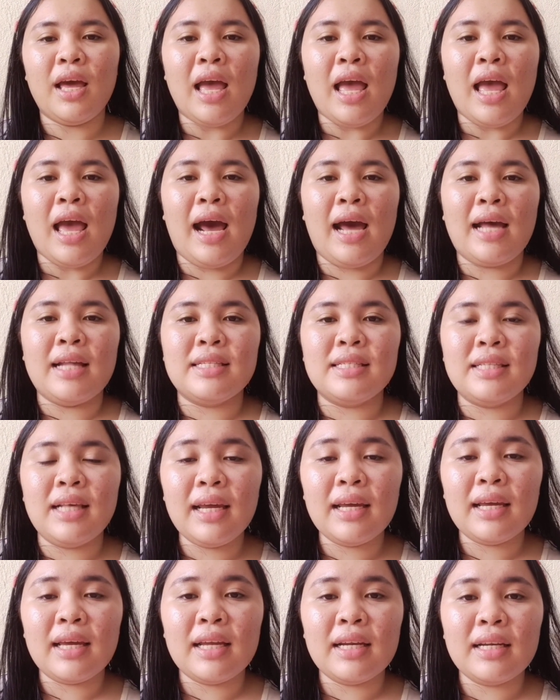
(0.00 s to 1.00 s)
And
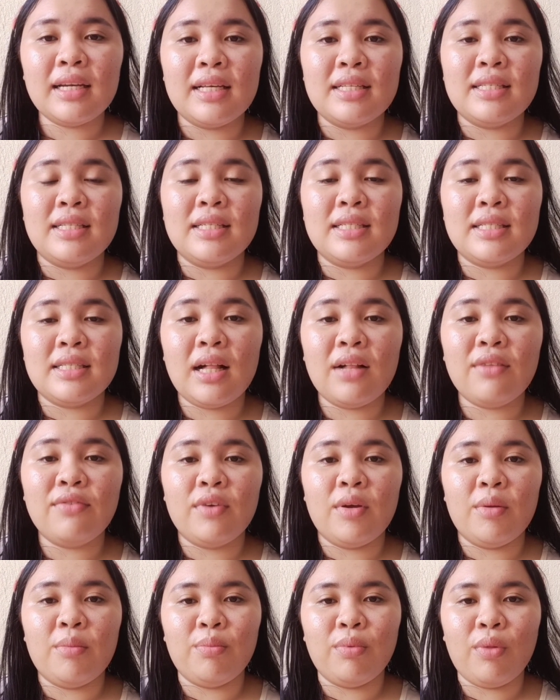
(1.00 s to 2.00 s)
second is the
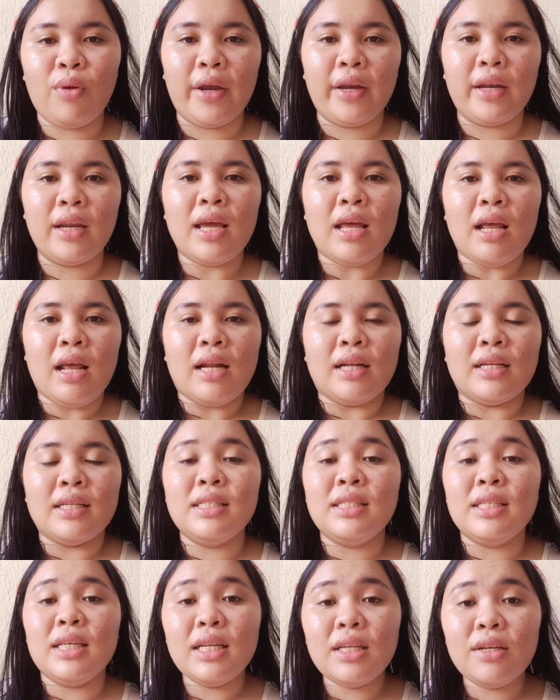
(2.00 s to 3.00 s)
self-employed.
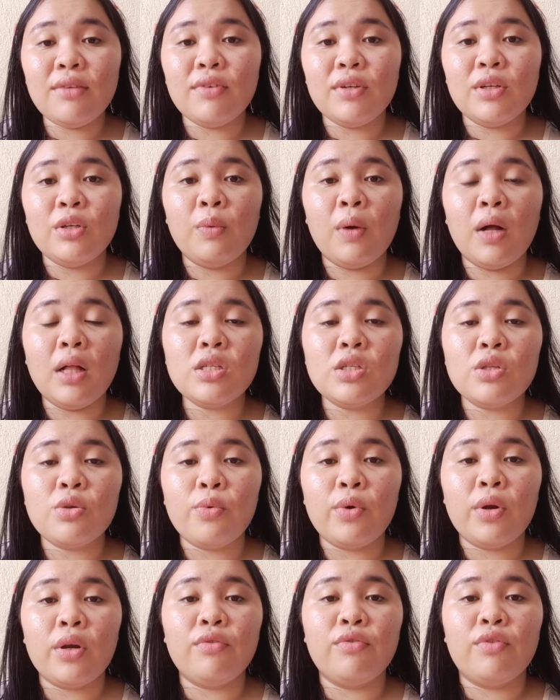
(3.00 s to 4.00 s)
These individuals
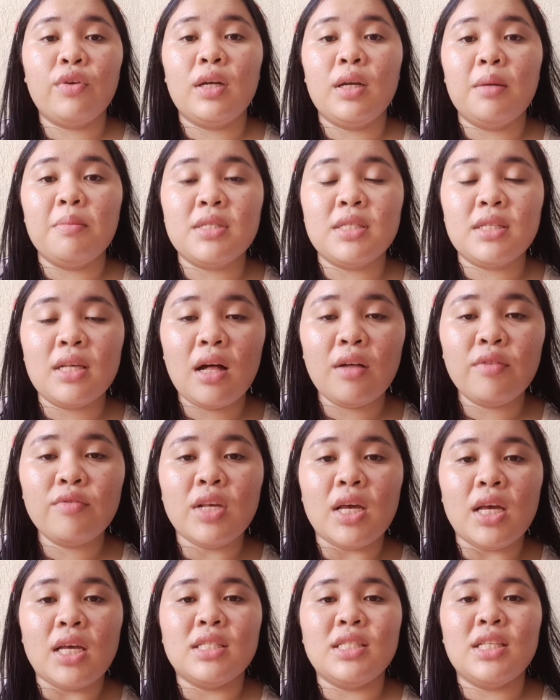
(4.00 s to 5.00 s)
work for themselves,
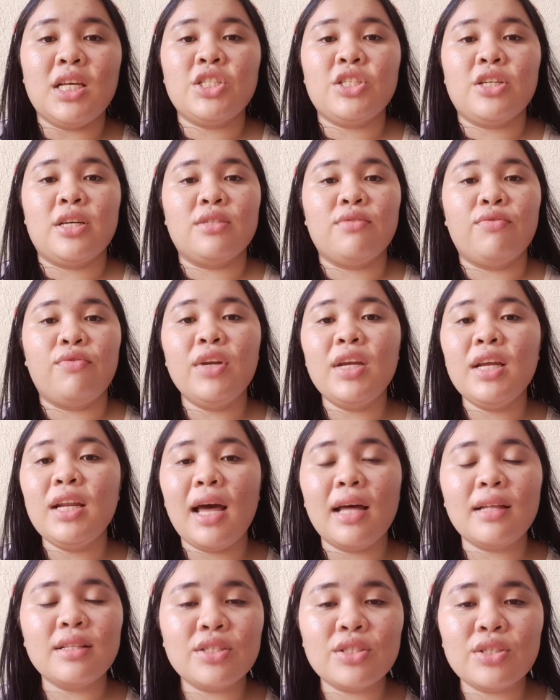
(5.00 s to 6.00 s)
such as
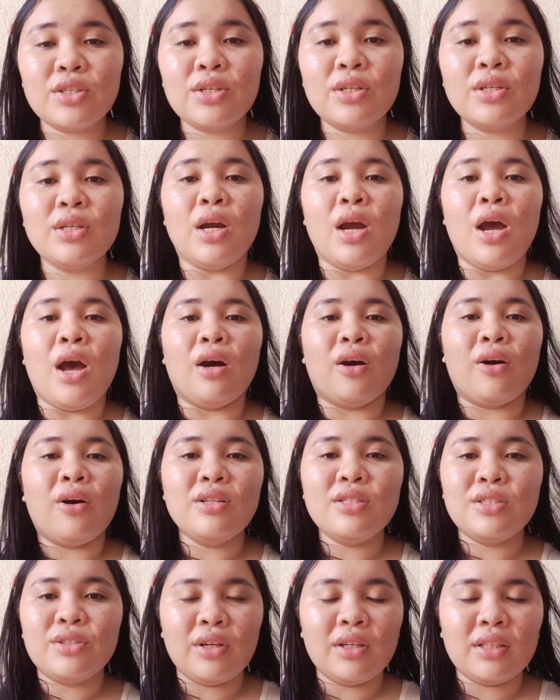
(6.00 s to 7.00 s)
freelancer,
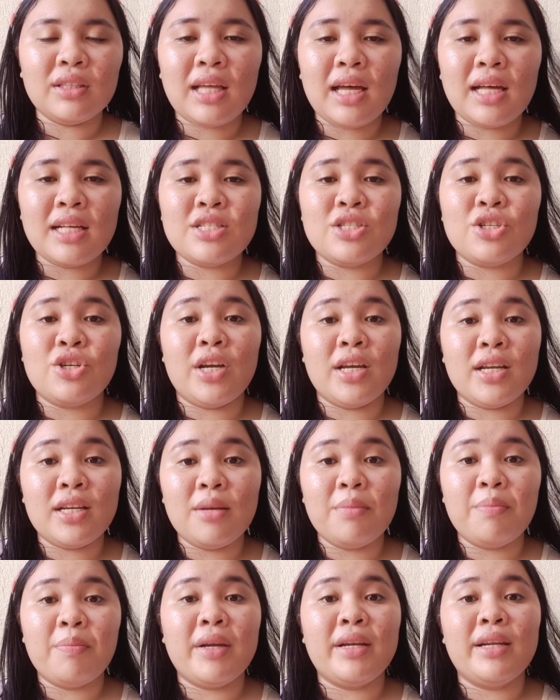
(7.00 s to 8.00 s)
consultants, or
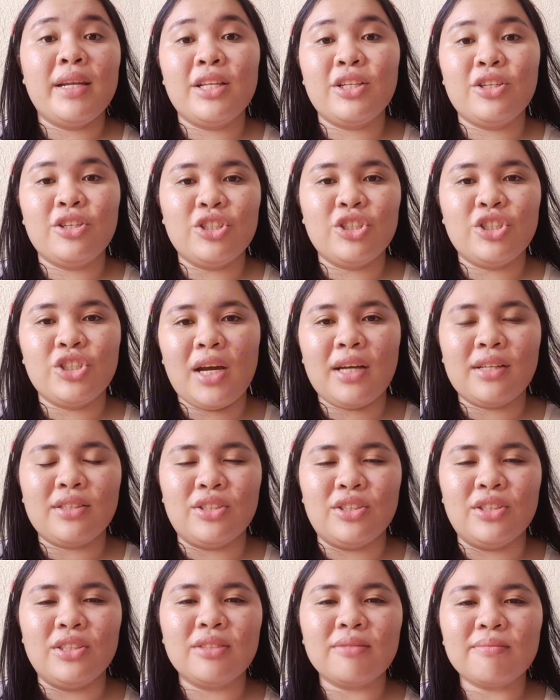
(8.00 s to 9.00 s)
independent
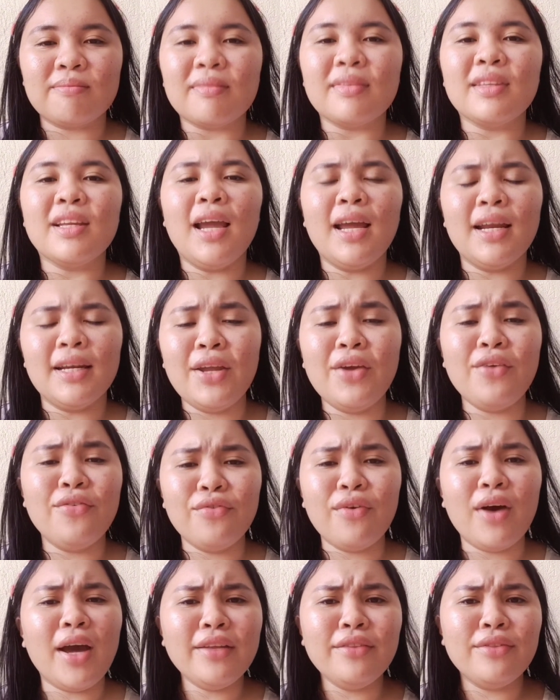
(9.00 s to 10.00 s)
contractors. They
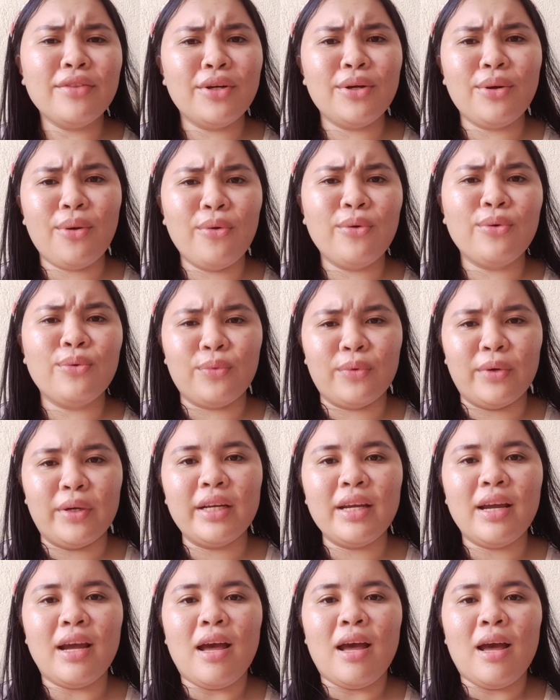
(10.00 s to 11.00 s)
find their own
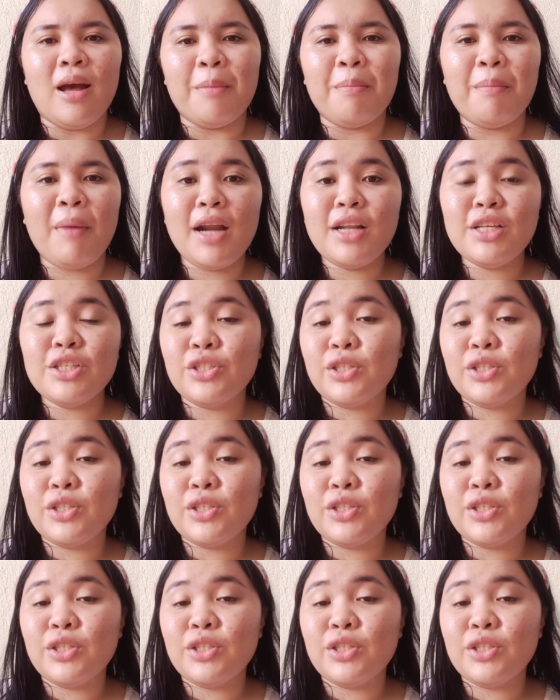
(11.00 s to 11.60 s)
work, manage their